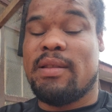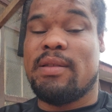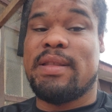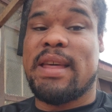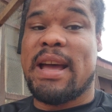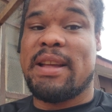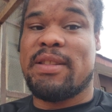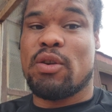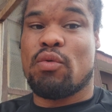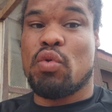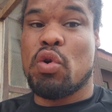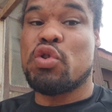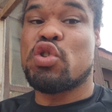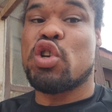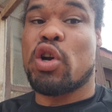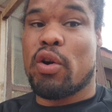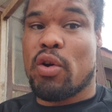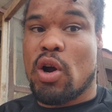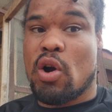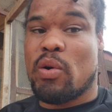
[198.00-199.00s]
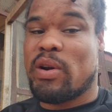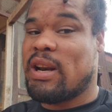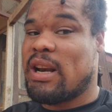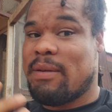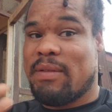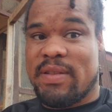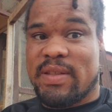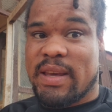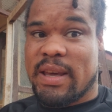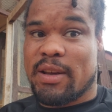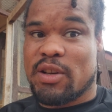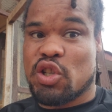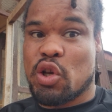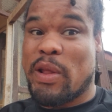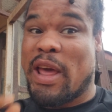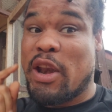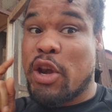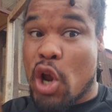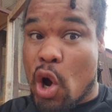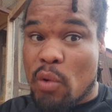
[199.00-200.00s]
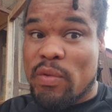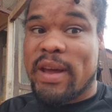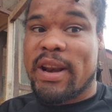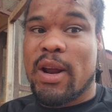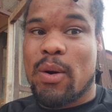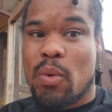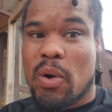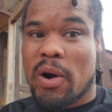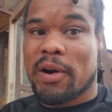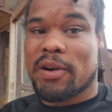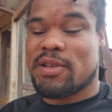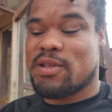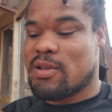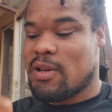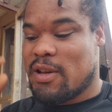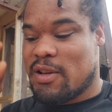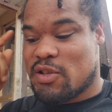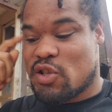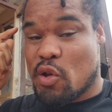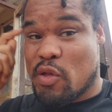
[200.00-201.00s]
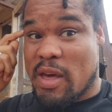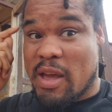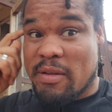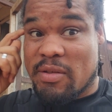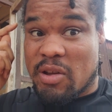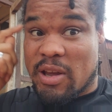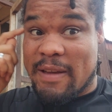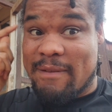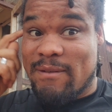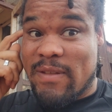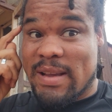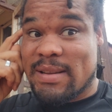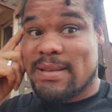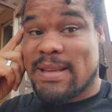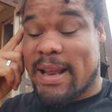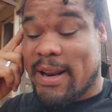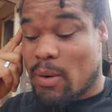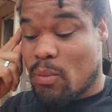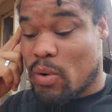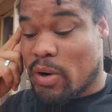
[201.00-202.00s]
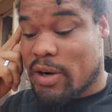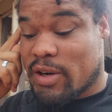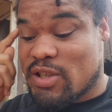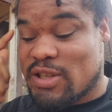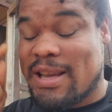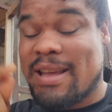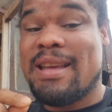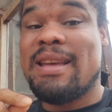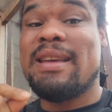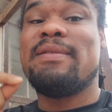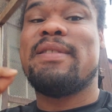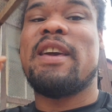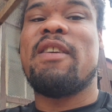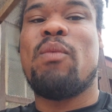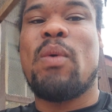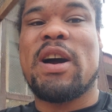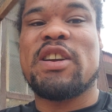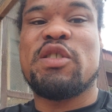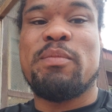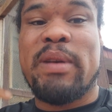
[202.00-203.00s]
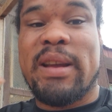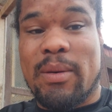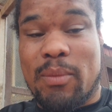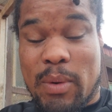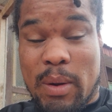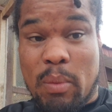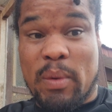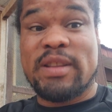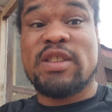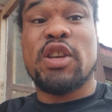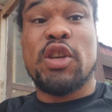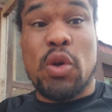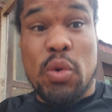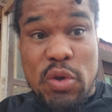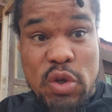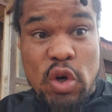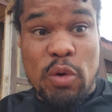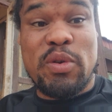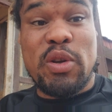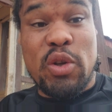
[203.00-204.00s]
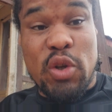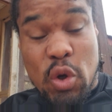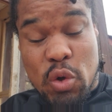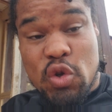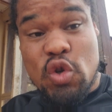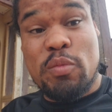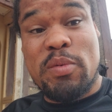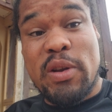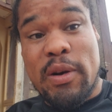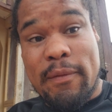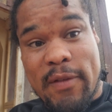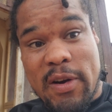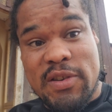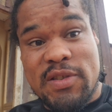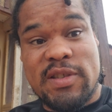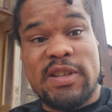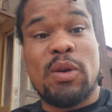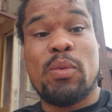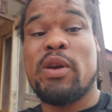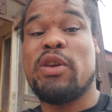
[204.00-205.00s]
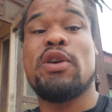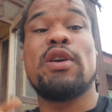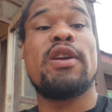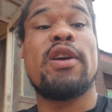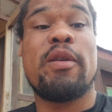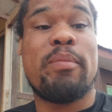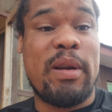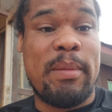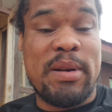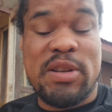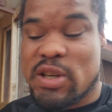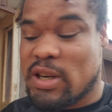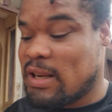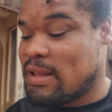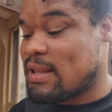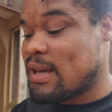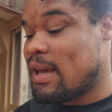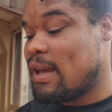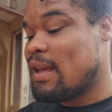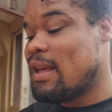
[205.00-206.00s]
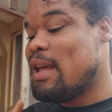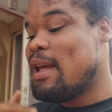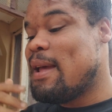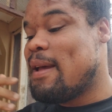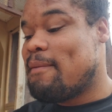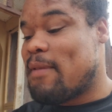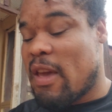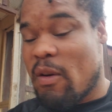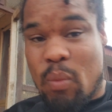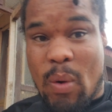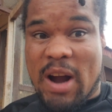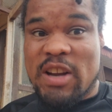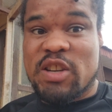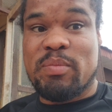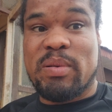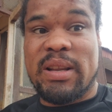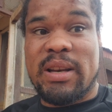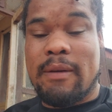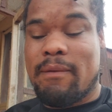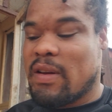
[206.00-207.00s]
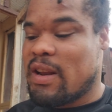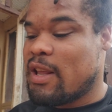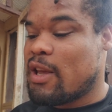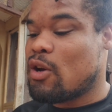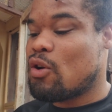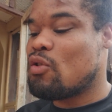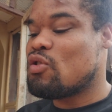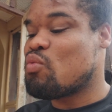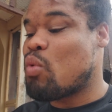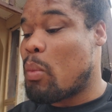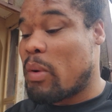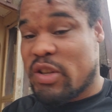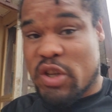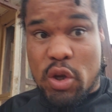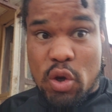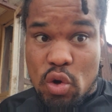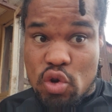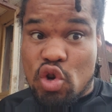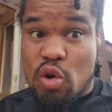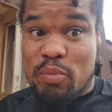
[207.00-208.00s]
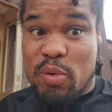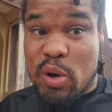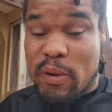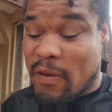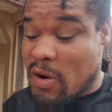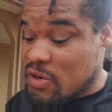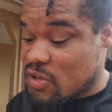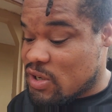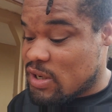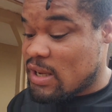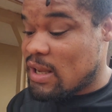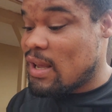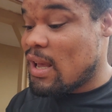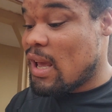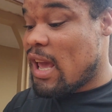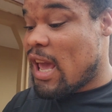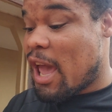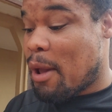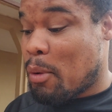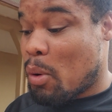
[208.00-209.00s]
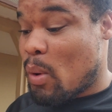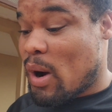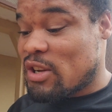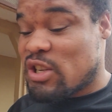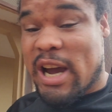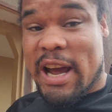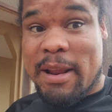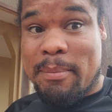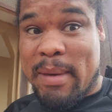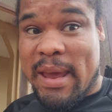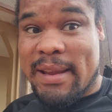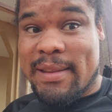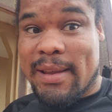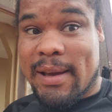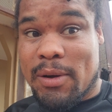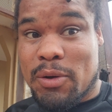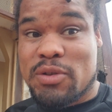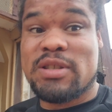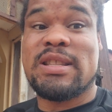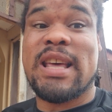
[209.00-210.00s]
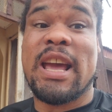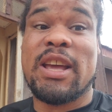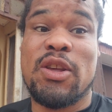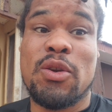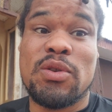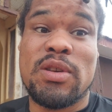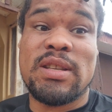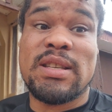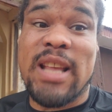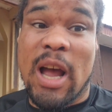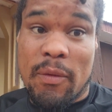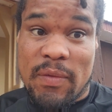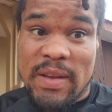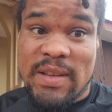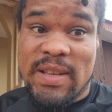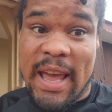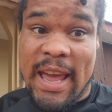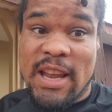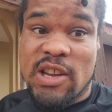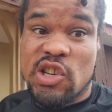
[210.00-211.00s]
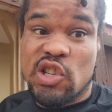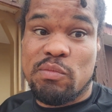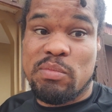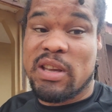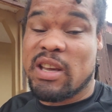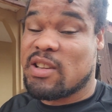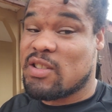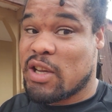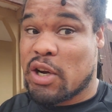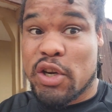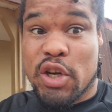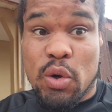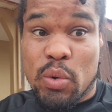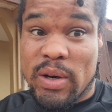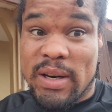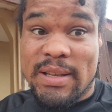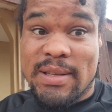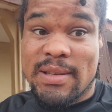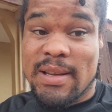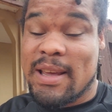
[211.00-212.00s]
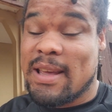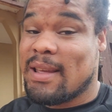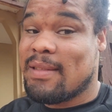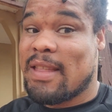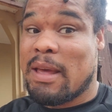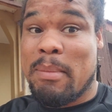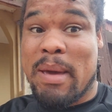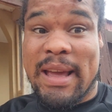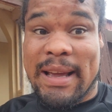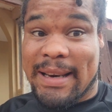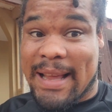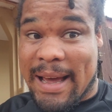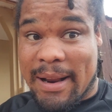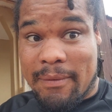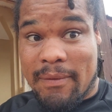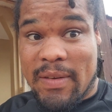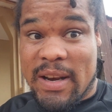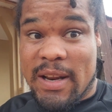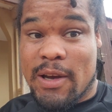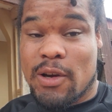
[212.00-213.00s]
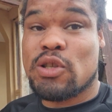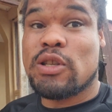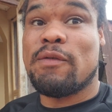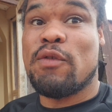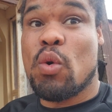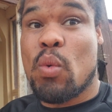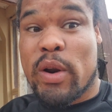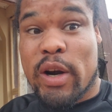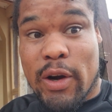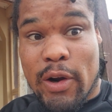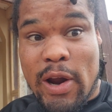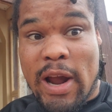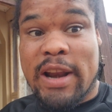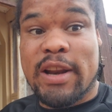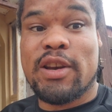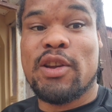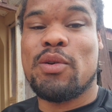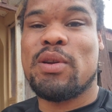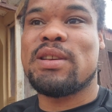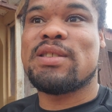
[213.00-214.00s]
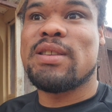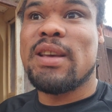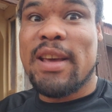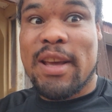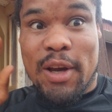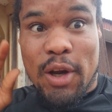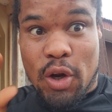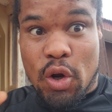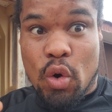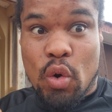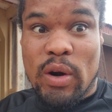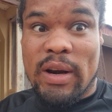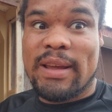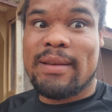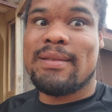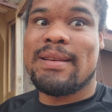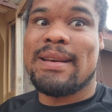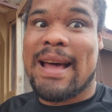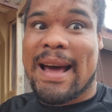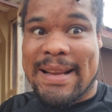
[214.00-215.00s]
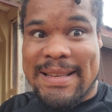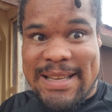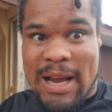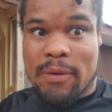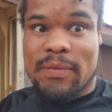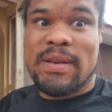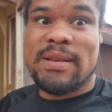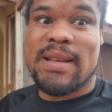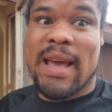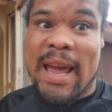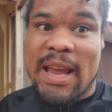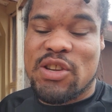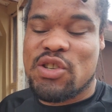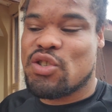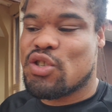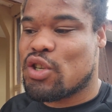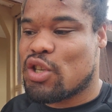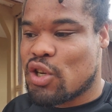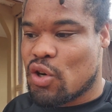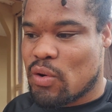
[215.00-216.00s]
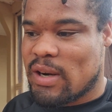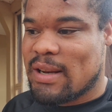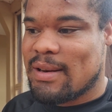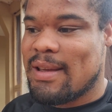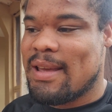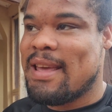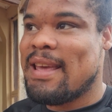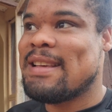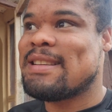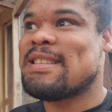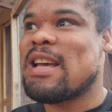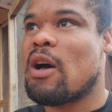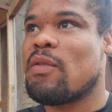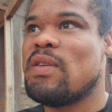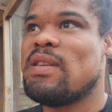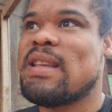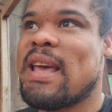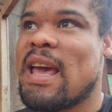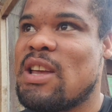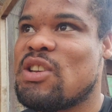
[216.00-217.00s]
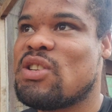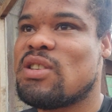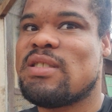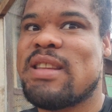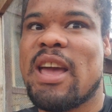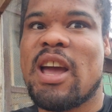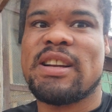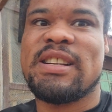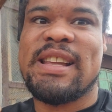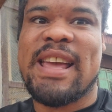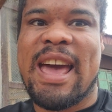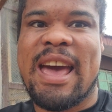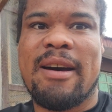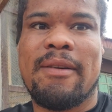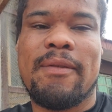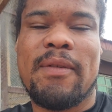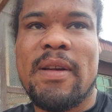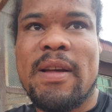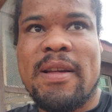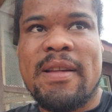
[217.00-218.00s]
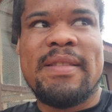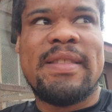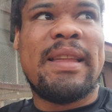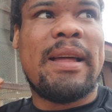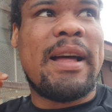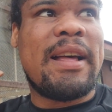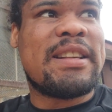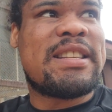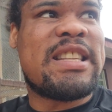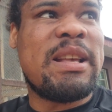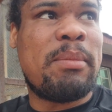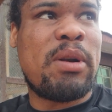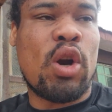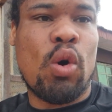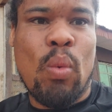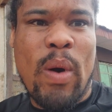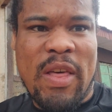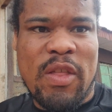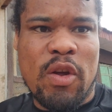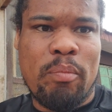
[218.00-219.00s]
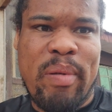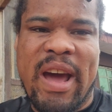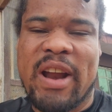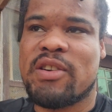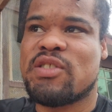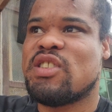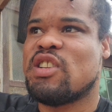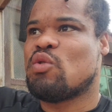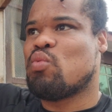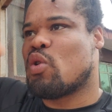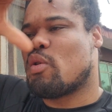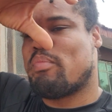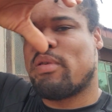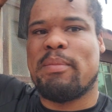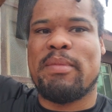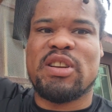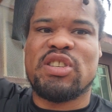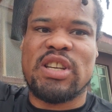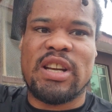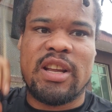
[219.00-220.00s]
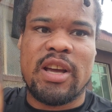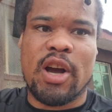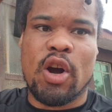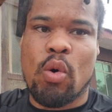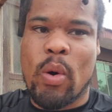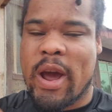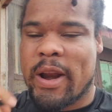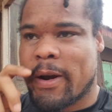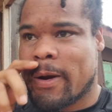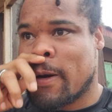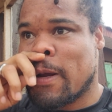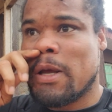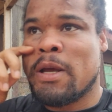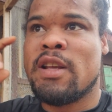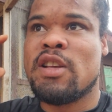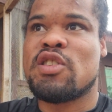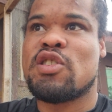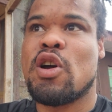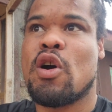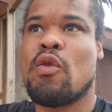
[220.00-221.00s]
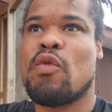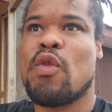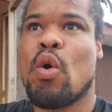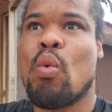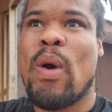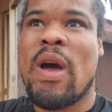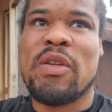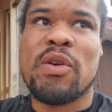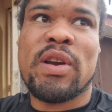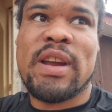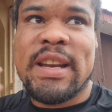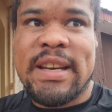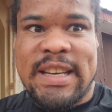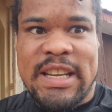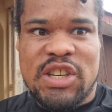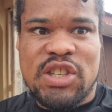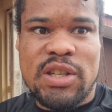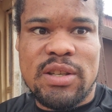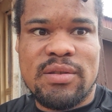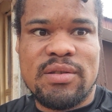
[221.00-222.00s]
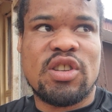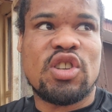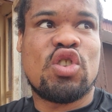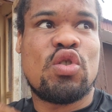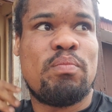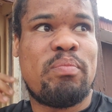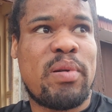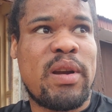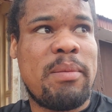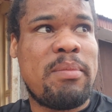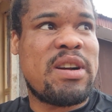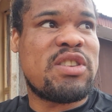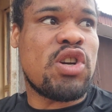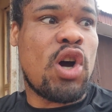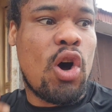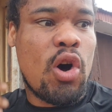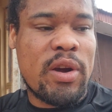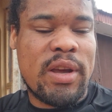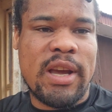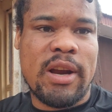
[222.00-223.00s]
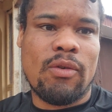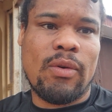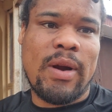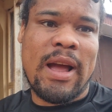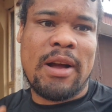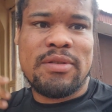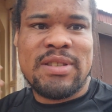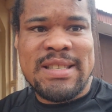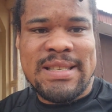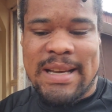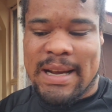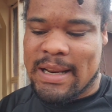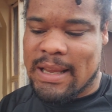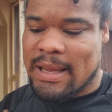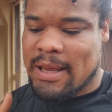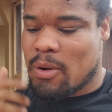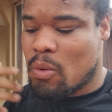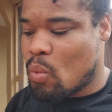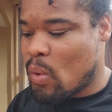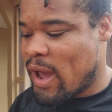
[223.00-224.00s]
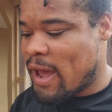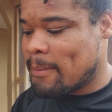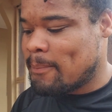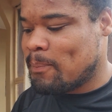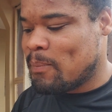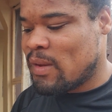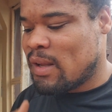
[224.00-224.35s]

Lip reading: that the roots are growing and everything. So they know that it works. So they're convinced that it works. They've watched me. We went to YouTube University, where you can learn pretty much anything. They've watched plenty of videos. We went to YouTube University and we watched how to make those. Thank you to Southeast Asians, because they're doing this. They make a lot of videos. If you want to learn how to do this, Google it. A lot of Southeast Asians are doing it. Southeast Asians, they actually have a similar weather pattern, since we're pretty much in an equator. So the weather conditions are pretty much all year round, sunny and wet.